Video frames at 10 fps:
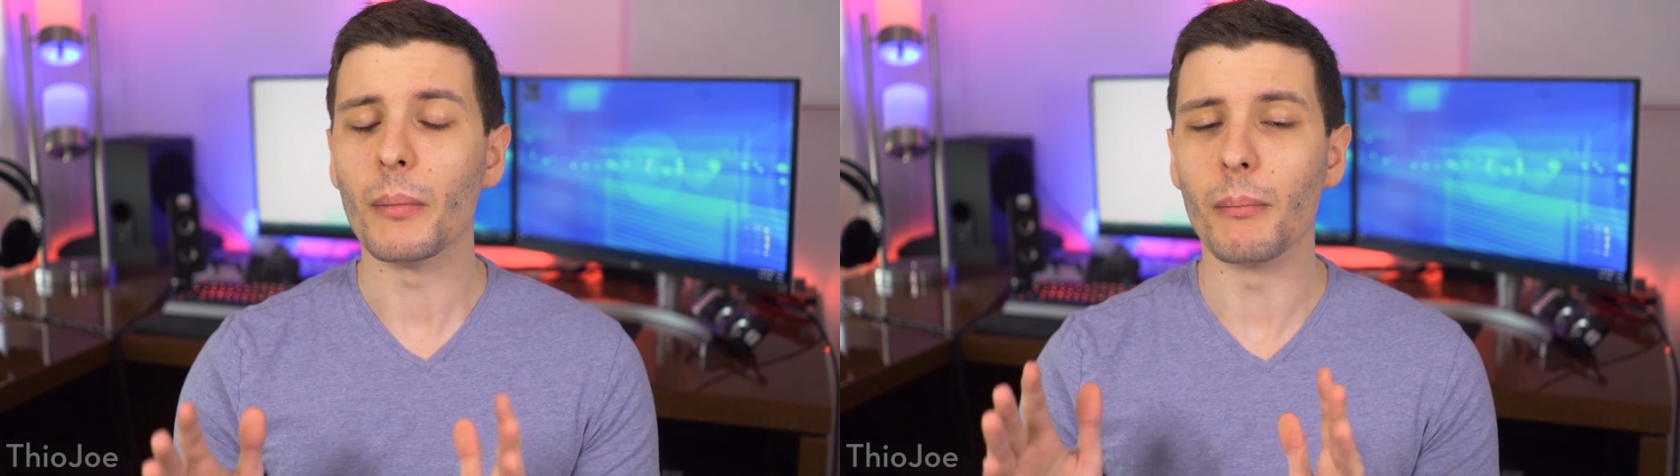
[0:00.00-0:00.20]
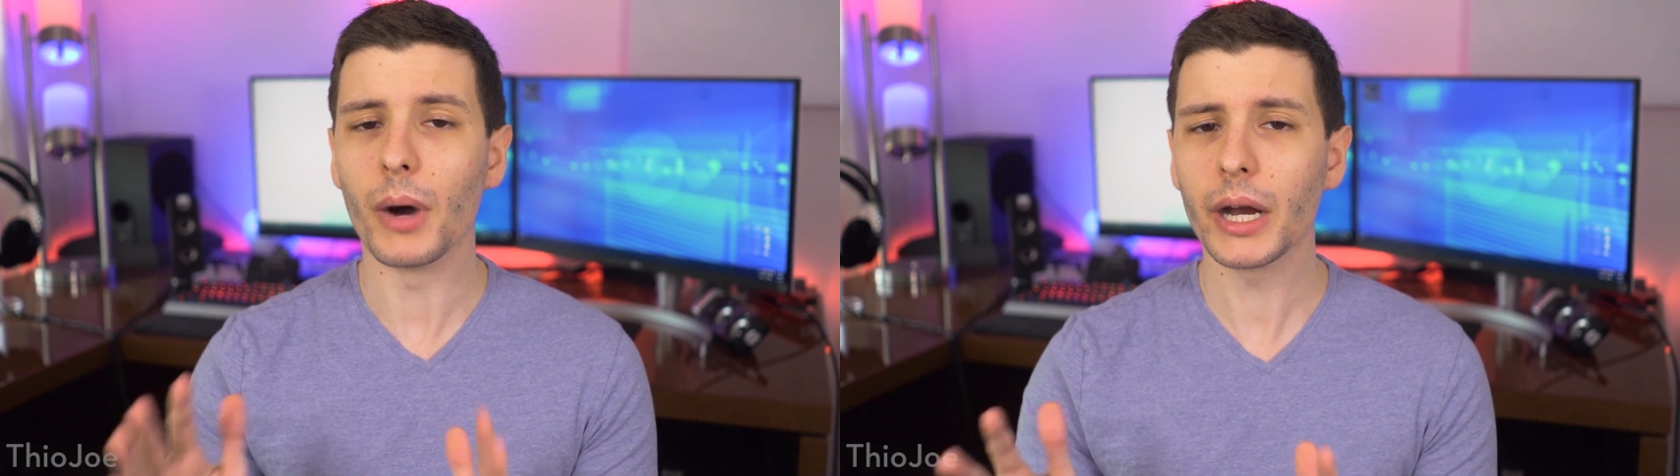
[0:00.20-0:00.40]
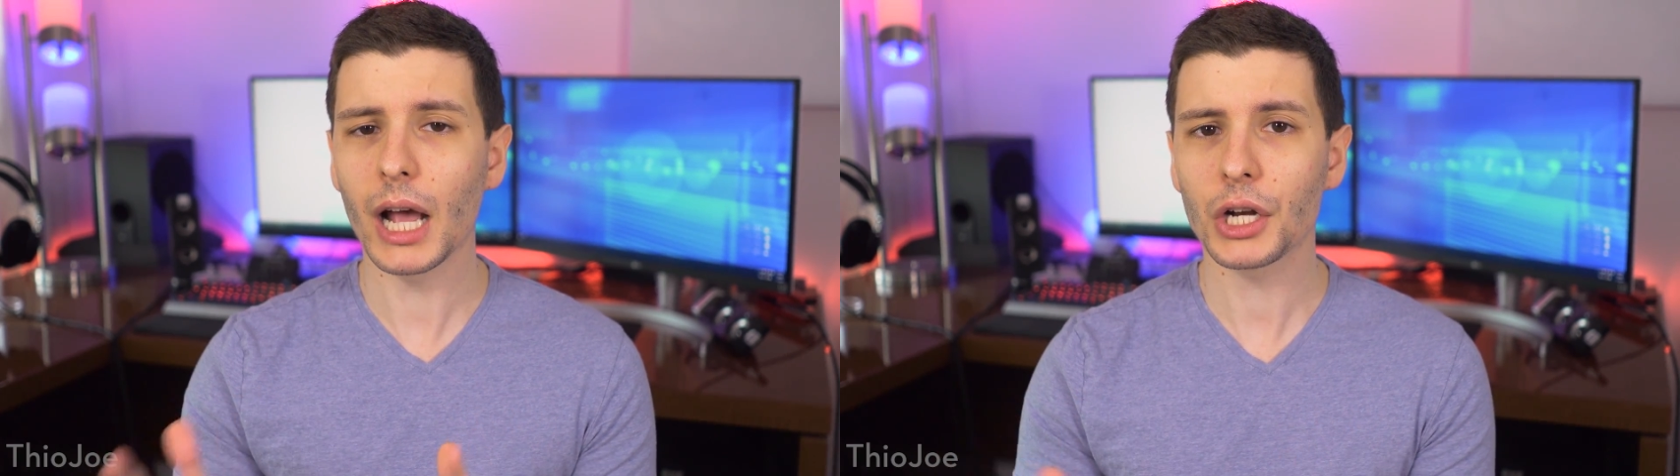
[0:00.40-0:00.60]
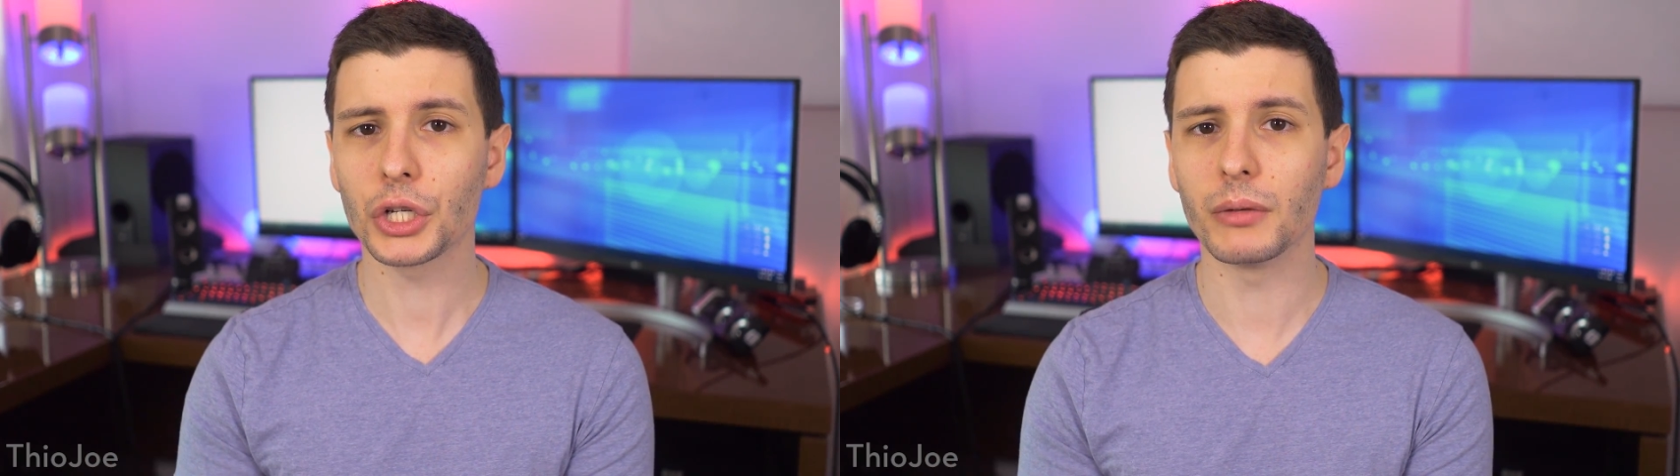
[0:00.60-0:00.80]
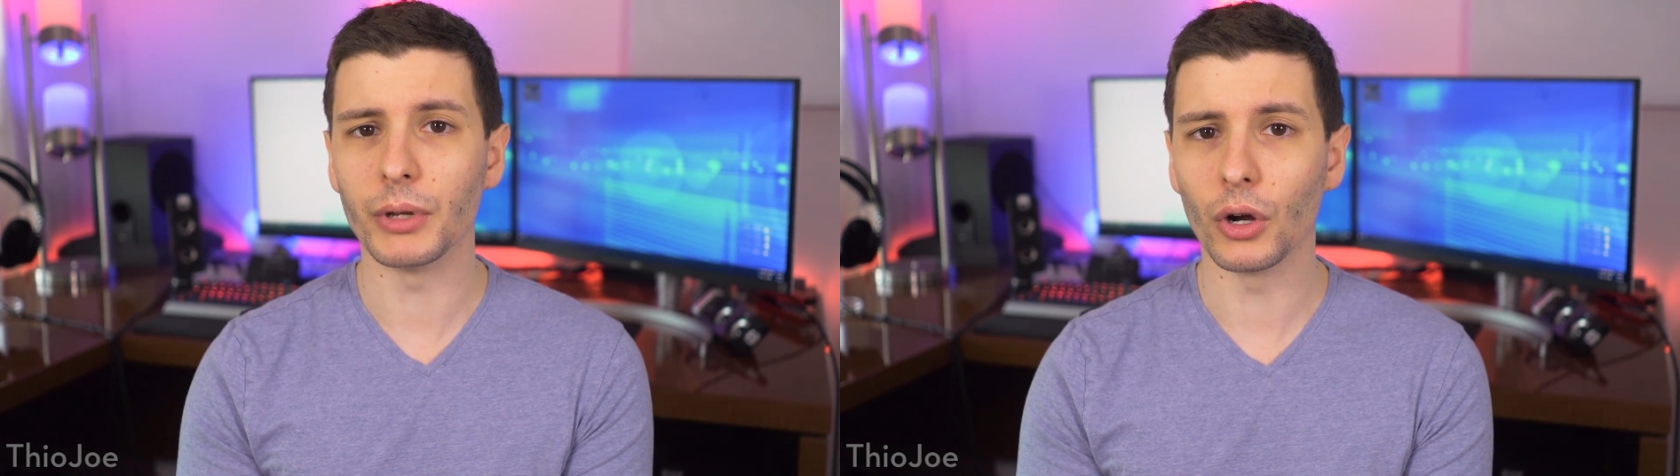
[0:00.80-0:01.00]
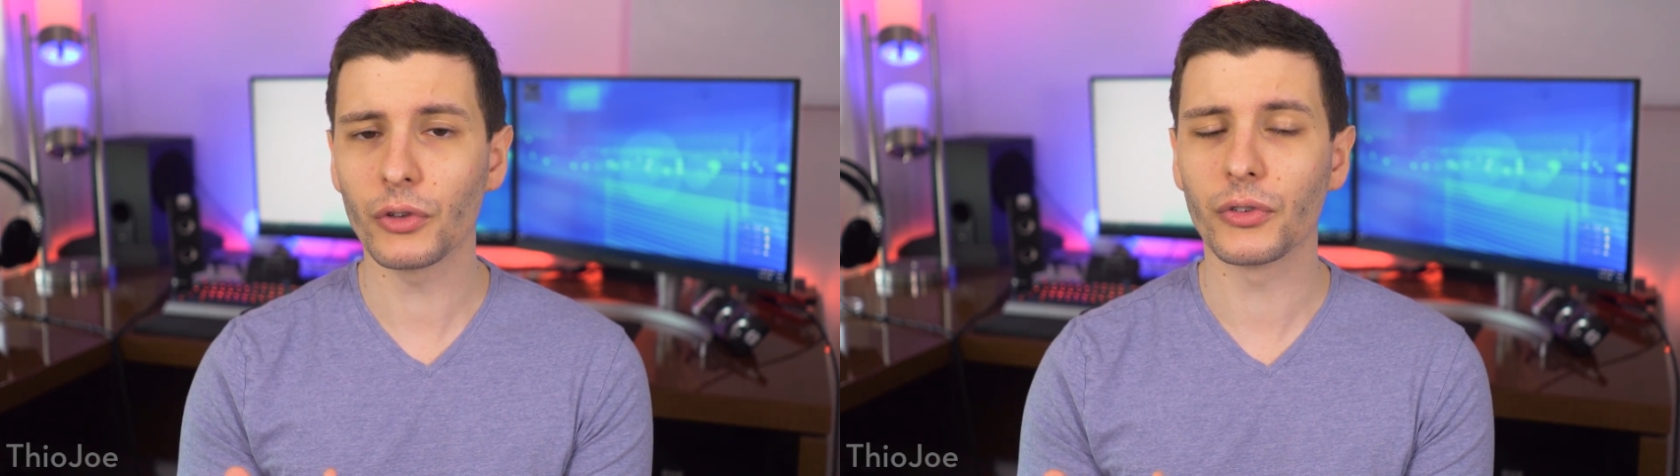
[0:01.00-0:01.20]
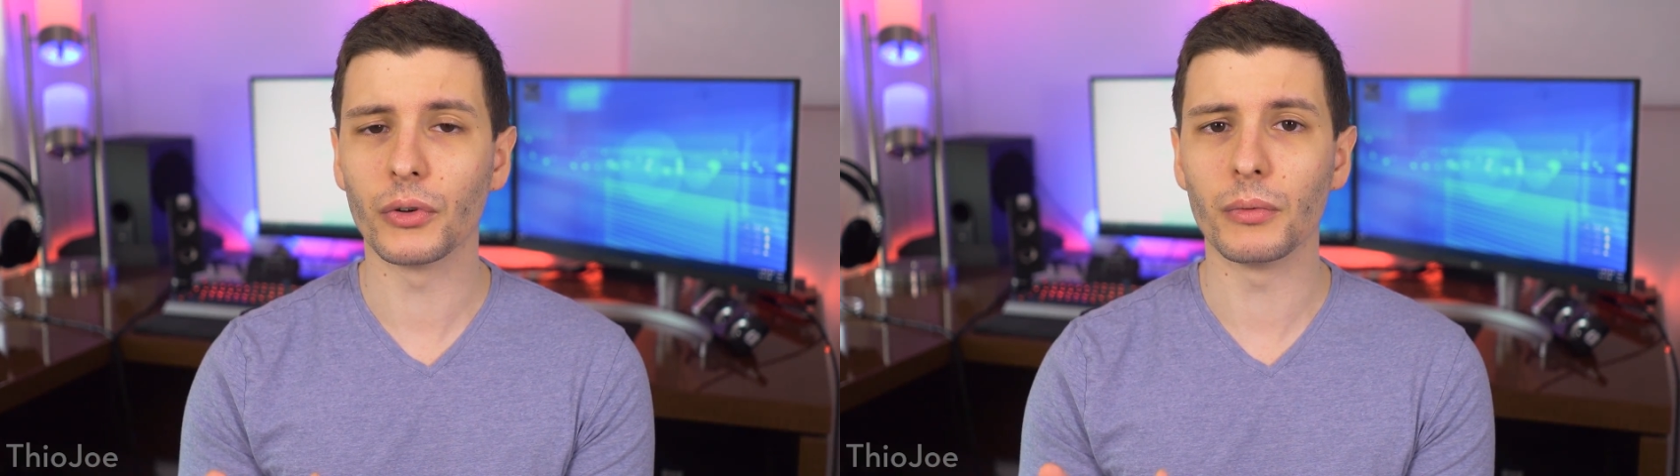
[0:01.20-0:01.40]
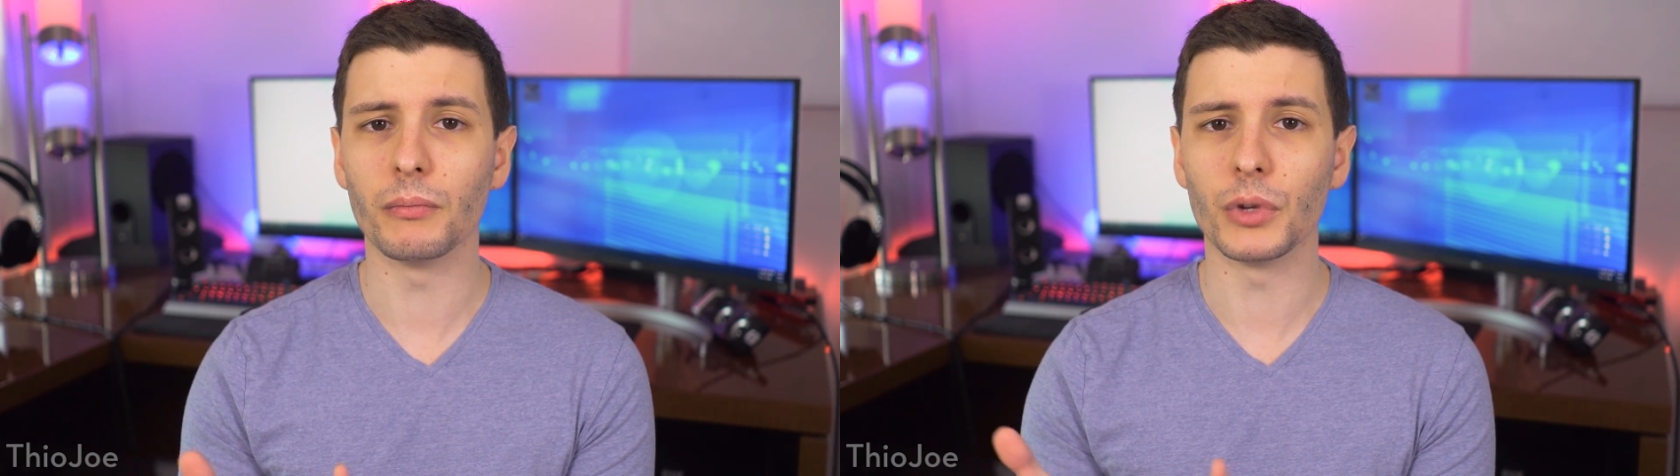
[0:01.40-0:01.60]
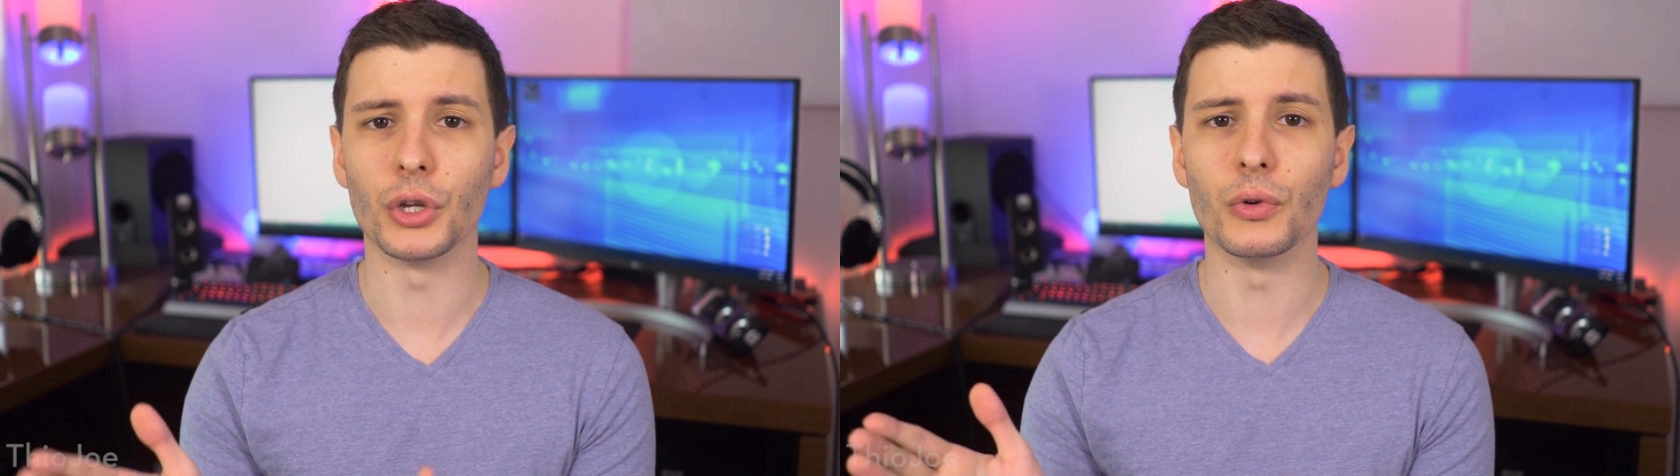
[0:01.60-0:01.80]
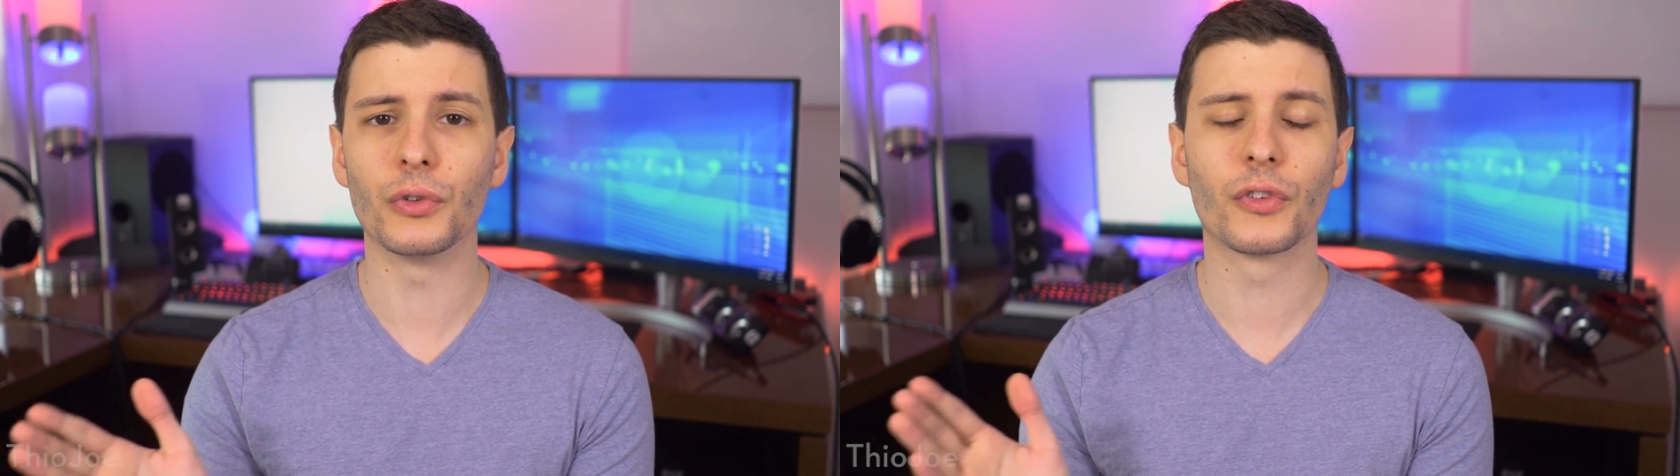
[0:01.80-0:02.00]
might actually be also
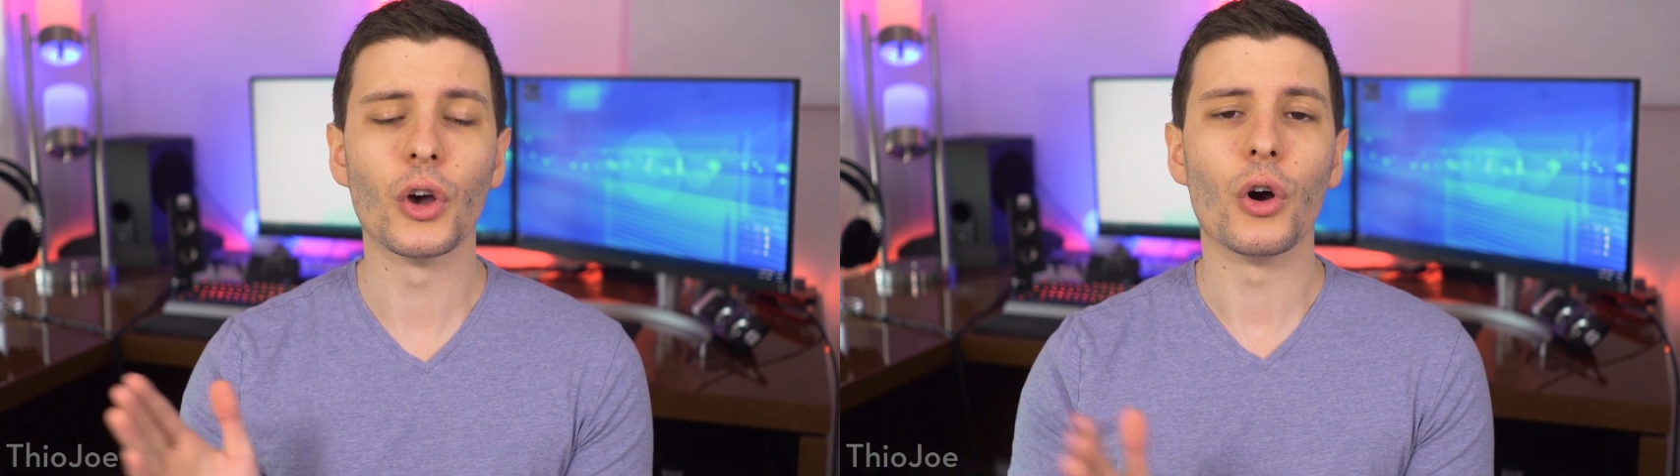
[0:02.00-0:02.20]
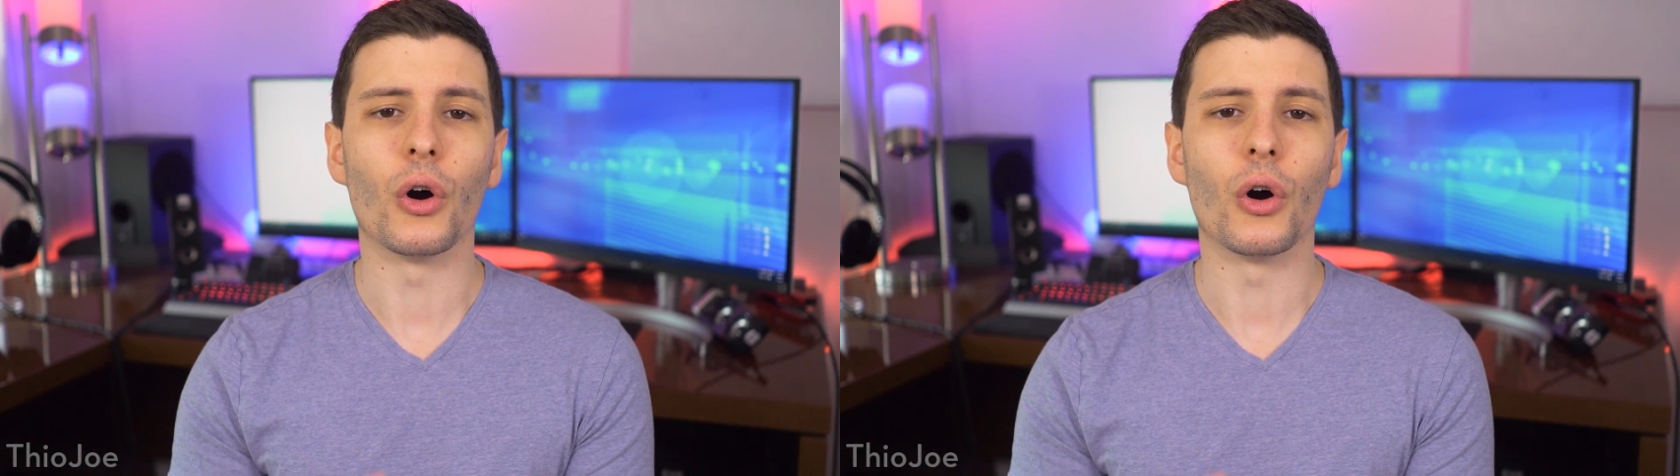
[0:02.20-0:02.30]
used